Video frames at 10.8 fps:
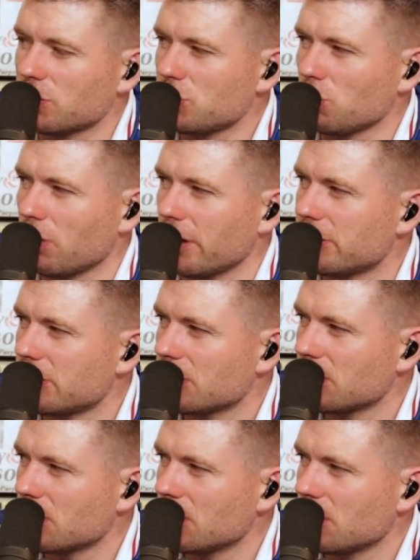that's what you want.
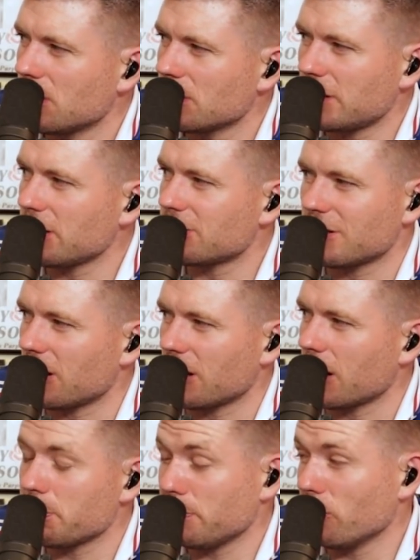Things that
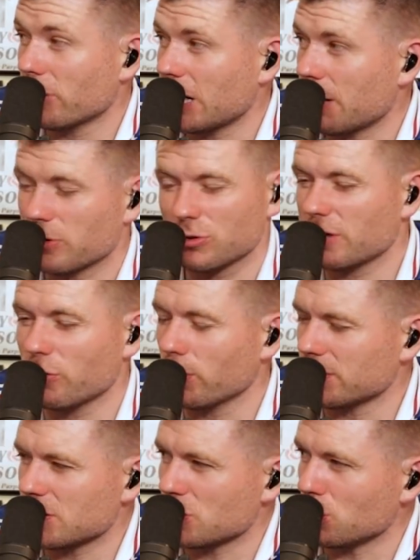I'd be looking at them, I don't even know
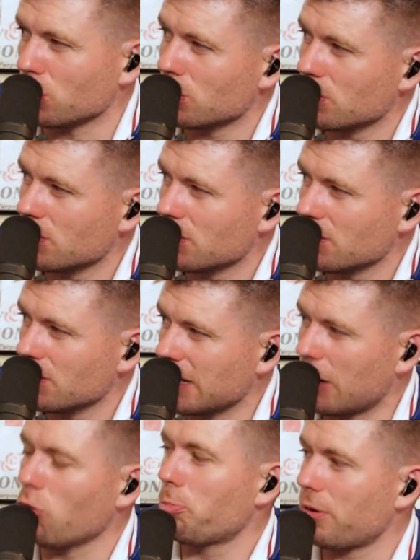what they do.
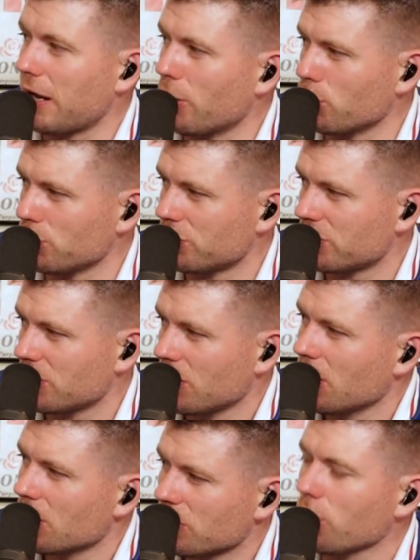Old ploughs.
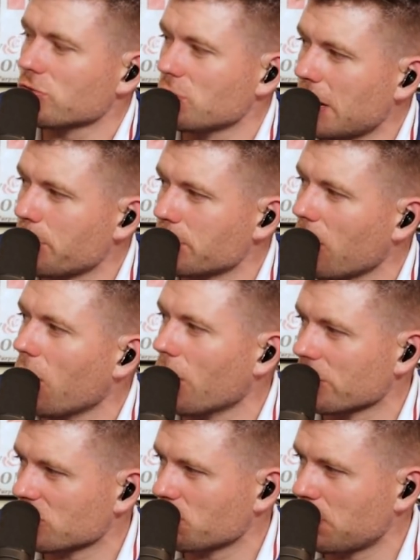So some lad with a
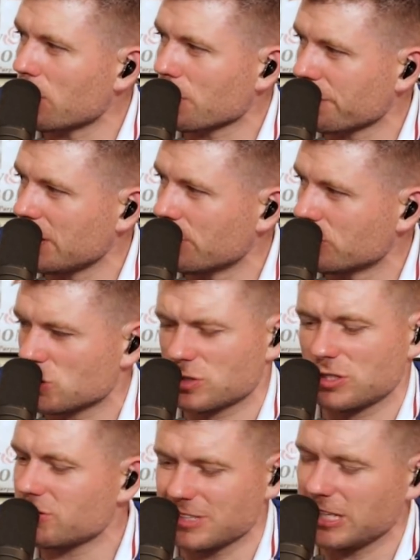horse ploughing a field.
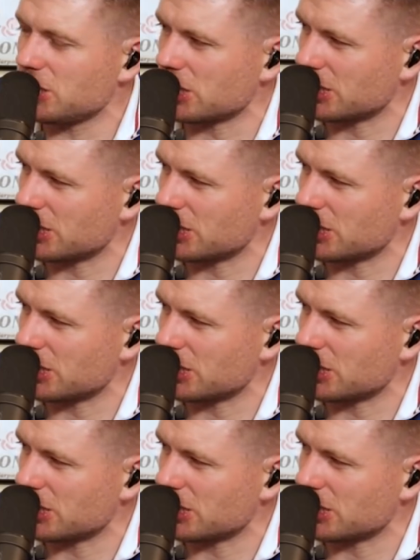Just he doesn't need